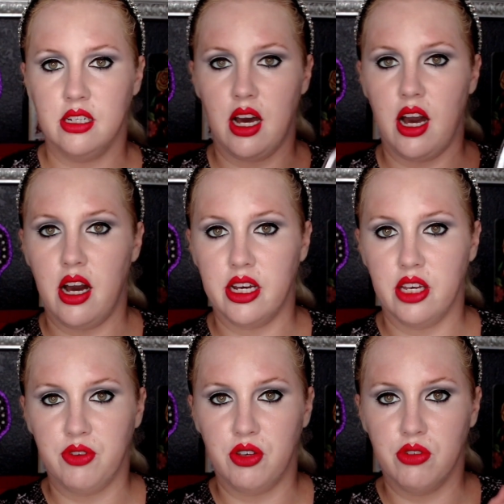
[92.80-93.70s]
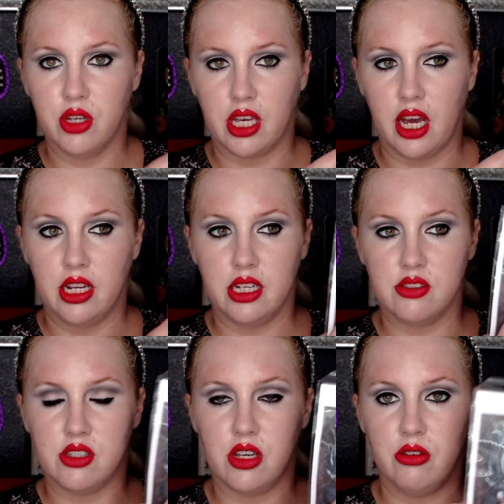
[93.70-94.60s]
eye if you look at it.
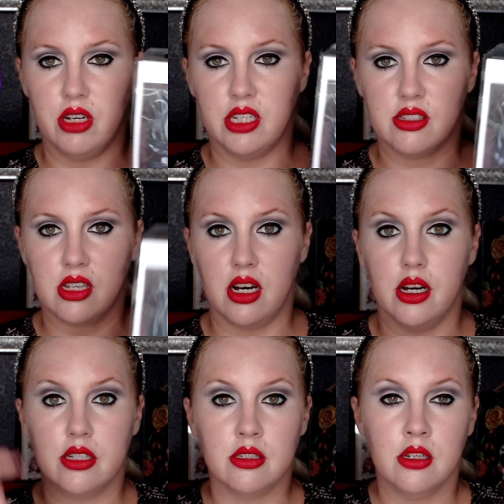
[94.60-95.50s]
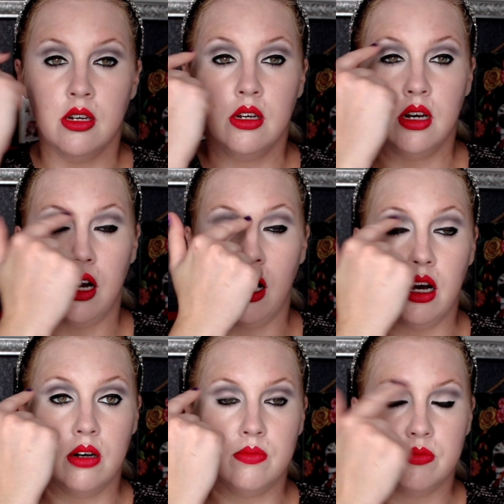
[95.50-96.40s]
So it's got
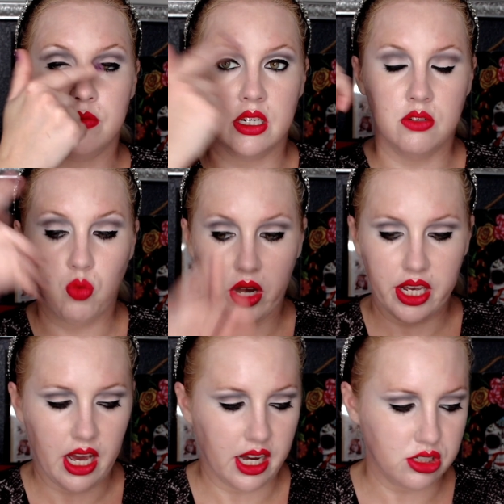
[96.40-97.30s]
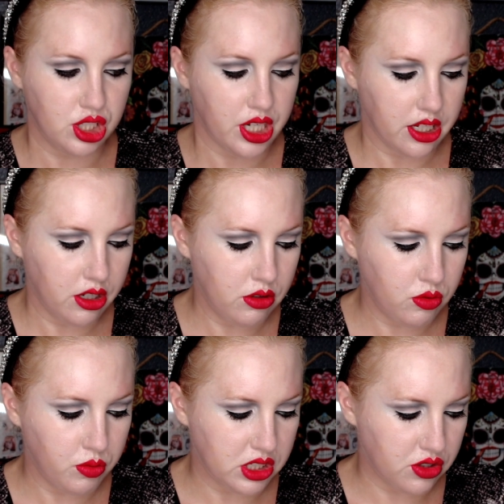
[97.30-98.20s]
white eyeshadow,
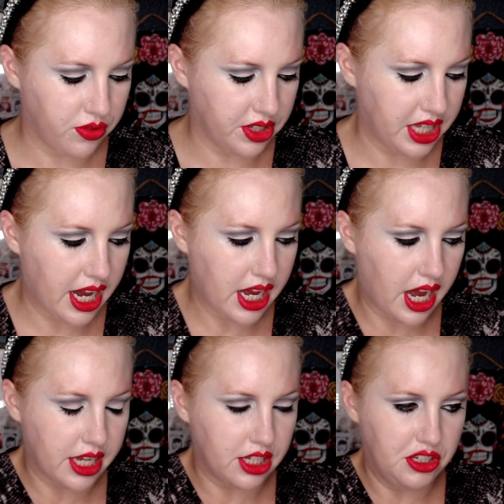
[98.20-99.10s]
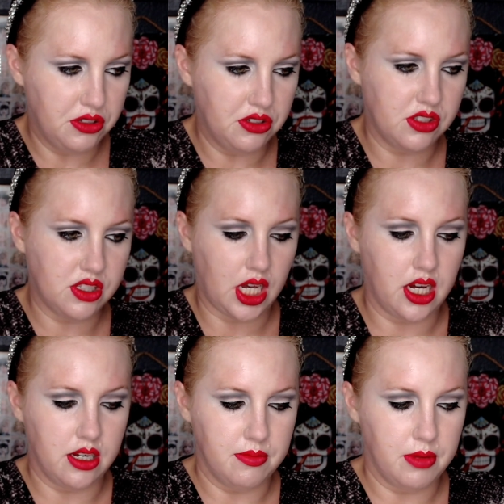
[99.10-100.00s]
which for that I used
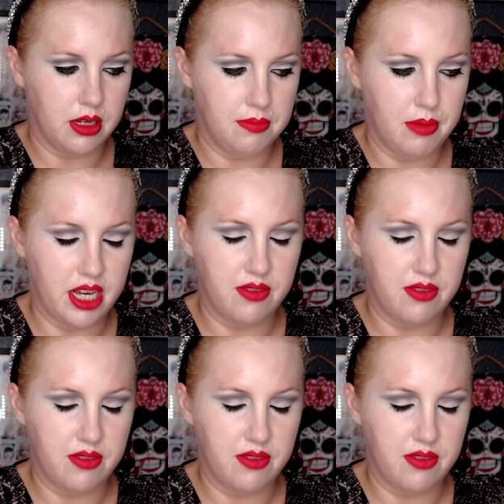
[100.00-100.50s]
my